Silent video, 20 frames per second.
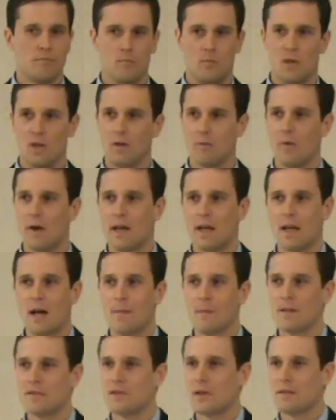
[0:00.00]
You can write
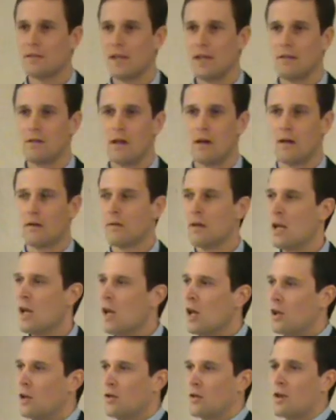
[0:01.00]
comments all day long.
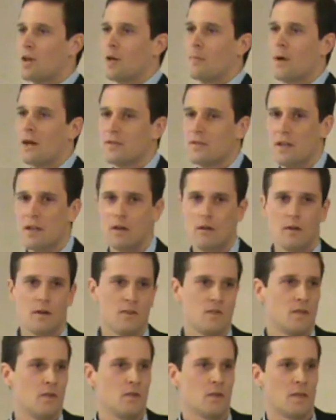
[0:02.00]
You can come out to
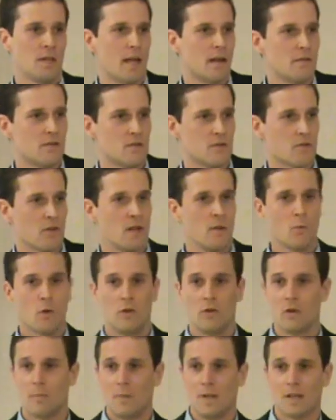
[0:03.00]
hearings and you can yell and scream, or
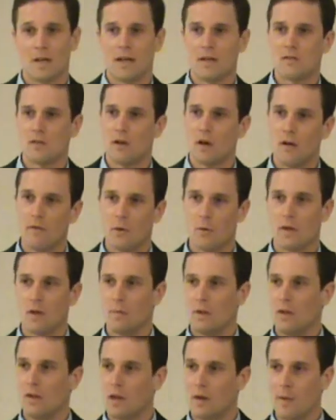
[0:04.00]
you can be nice, or however you want to
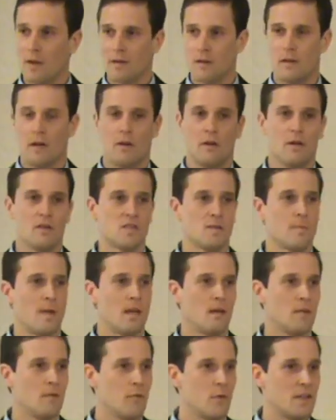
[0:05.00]
be. You can come out to the hearings and
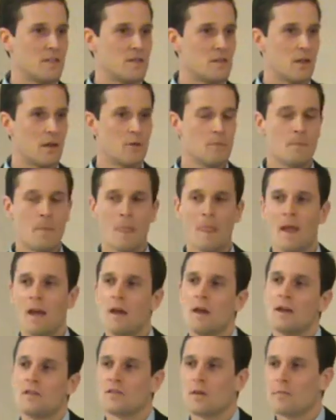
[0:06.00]
make your voice known.
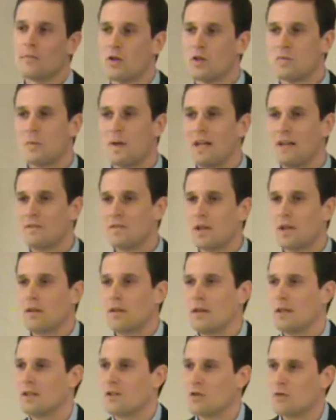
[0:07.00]
Some folks might even tell
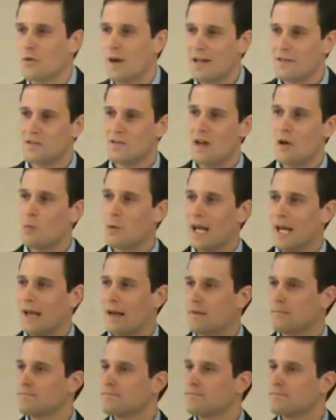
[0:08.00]
you get to try zoning.